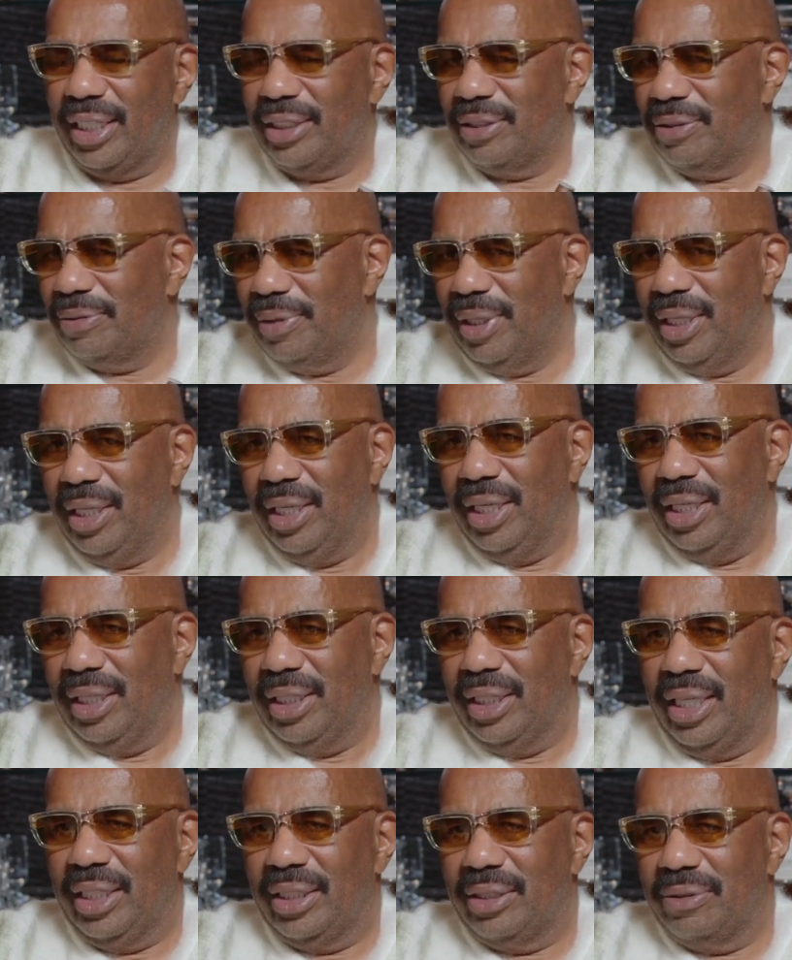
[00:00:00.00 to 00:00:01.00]
That's
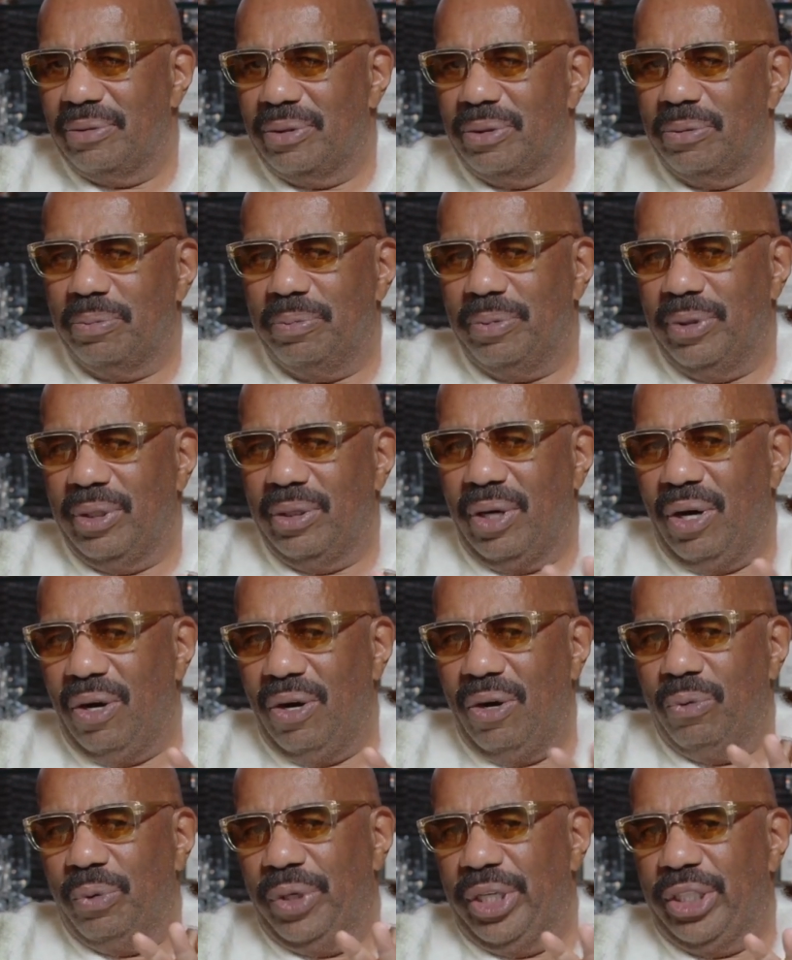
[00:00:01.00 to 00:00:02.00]

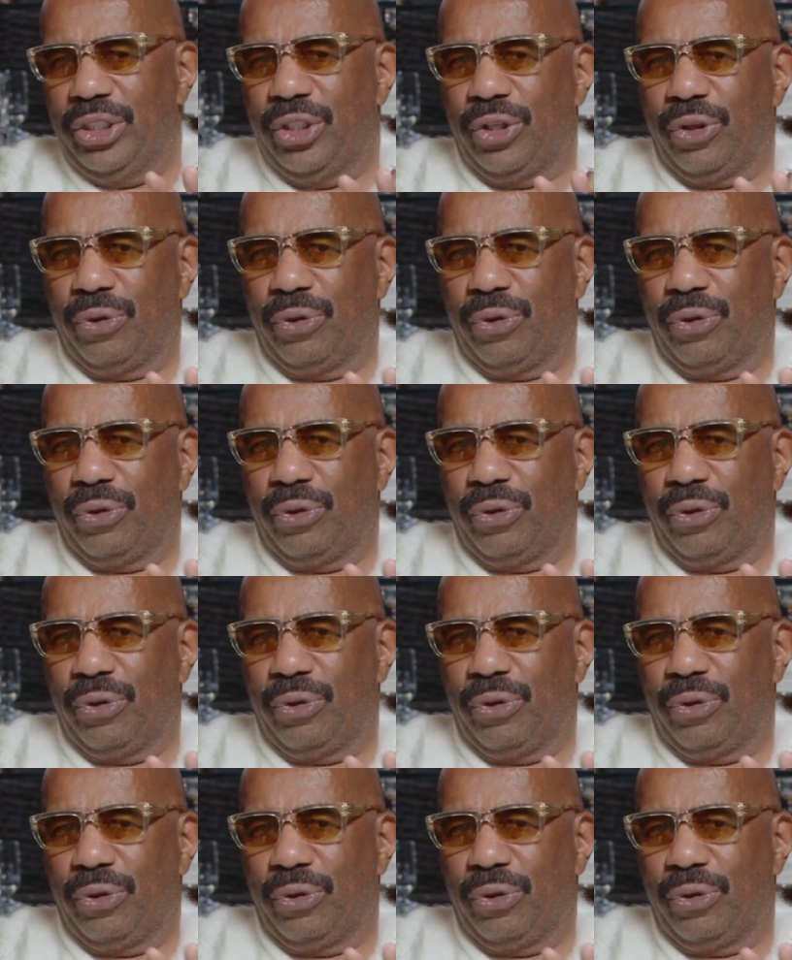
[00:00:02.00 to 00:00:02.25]
always